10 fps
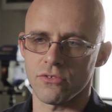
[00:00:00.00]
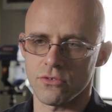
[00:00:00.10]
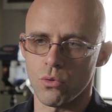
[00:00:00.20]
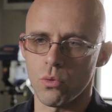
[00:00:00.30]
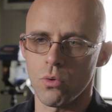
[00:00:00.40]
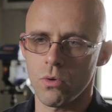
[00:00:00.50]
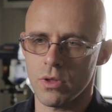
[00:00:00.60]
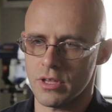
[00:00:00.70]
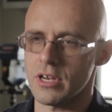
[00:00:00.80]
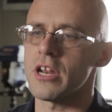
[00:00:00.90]
this
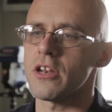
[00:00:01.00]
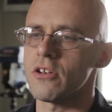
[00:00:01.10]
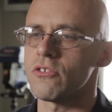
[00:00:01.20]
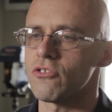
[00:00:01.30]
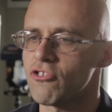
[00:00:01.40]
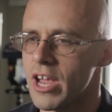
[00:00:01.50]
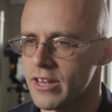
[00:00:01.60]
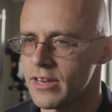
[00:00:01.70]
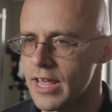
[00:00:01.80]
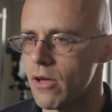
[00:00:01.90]
tool, and then it is
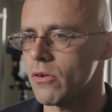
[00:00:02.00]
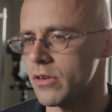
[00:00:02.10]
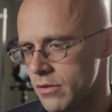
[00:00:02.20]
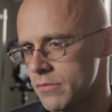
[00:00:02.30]
ejected out.